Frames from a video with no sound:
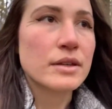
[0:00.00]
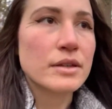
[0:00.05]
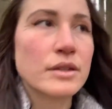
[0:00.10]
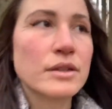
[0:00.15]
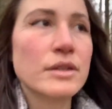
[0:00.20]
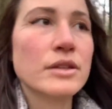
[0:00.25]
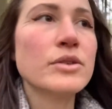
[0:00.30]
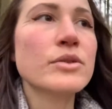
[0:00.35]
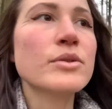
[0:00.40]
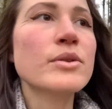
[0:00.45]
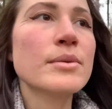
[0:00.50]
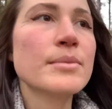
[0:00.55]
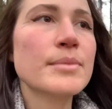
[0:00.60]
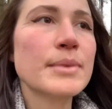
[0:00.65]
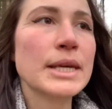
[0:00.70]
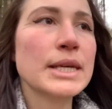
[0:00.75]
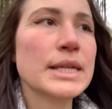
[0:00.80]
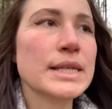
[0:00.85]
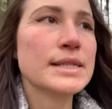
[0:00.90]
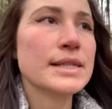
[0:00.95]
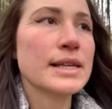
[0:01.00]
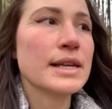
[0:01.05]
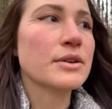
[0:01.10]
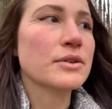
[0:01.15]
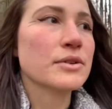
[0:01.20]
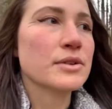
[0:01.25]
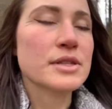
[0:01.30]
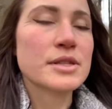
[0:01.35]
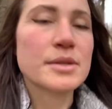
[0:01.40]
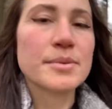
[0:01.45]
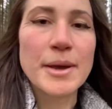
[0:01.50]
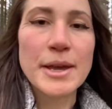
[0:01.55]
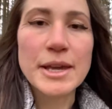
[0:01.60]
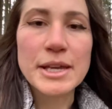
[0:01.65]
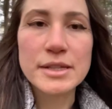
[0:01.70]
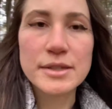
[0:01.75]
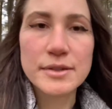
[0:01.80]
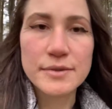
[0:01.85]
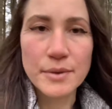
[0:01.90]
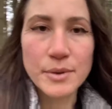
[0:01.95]
You can make a sacred
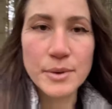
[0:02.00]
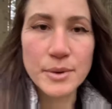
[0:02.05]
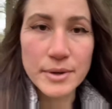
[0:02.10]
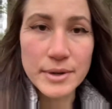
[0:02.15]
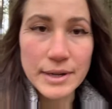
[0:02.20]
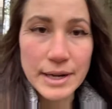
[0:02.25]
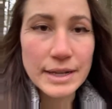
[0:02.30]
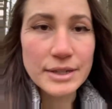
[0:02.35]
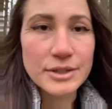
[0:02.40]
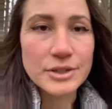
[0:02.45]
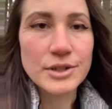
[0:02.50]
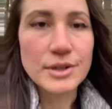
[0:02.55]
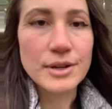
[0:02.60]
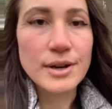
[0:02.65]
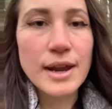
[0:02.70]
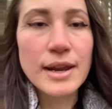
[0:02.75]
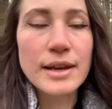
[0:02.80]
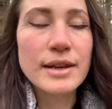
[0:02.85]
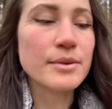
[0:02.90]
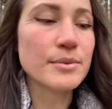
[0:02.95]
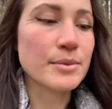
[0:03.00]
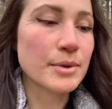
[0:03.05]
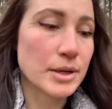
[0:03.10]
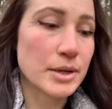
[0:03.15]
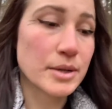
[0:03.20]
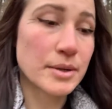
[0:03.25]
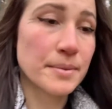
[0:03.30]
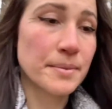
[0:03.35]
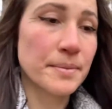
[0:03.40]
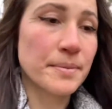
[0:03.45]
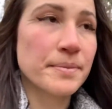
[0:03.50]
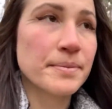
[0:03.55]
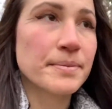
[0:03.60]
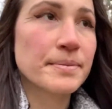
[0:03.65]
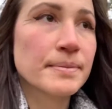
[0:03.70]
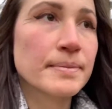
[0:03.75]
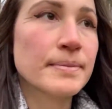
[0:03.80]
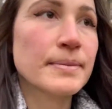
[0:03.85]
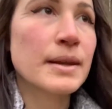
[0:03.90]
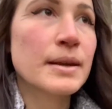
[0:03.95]
space for nature anywhere,
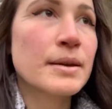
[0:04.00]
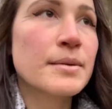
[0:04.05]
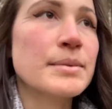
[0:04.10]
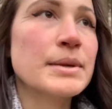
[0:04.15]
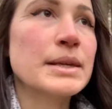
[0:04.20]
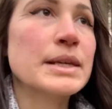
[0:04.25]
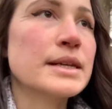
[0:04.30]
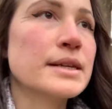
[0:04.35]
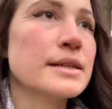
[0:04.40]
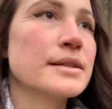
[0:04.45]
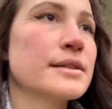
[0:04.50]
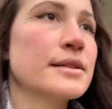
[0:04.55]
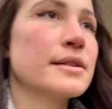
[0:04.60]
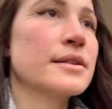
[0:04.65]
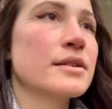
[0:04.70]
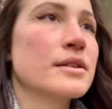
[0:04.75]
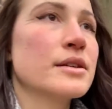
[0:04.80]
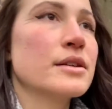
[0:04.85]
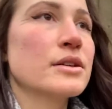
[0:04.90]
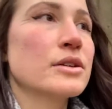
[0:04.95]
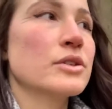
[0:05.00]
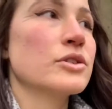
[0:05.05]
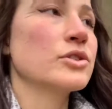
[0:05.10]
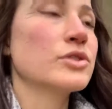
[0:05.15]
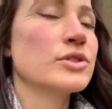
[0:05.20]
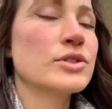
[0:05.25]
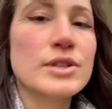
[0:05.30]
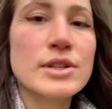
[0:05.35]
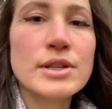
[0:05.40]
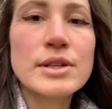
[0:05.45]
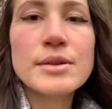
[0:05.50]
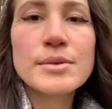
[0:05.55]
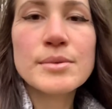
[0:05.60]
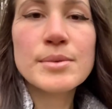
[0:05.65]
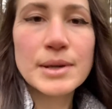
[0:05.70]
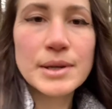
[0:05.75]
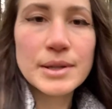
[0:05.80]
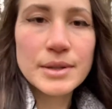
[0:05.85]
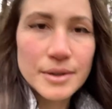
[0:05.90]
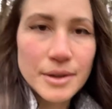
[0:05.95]
because she
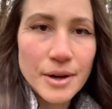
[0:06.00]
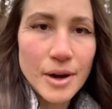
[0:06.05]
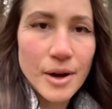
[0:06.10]
will.